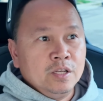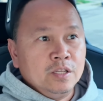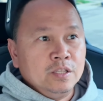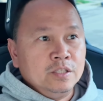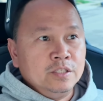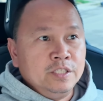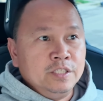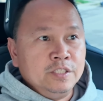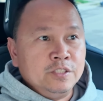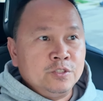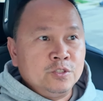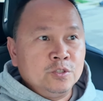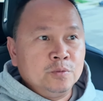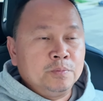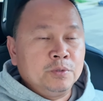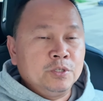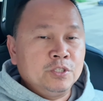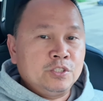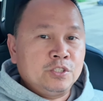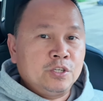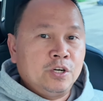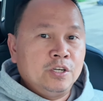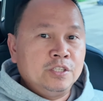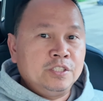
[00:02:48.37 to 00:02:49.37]
the
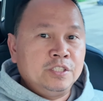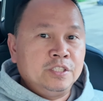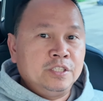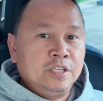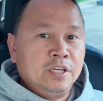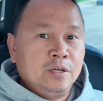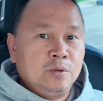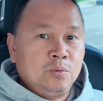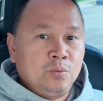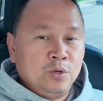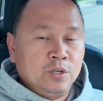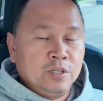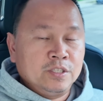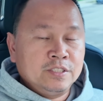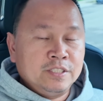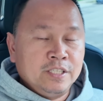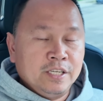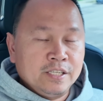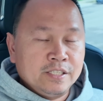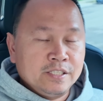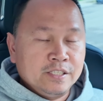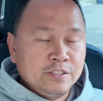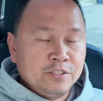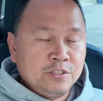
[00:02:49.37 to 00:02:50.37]
supercharging network,
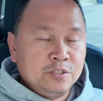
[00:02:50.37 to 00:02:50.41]
Tesla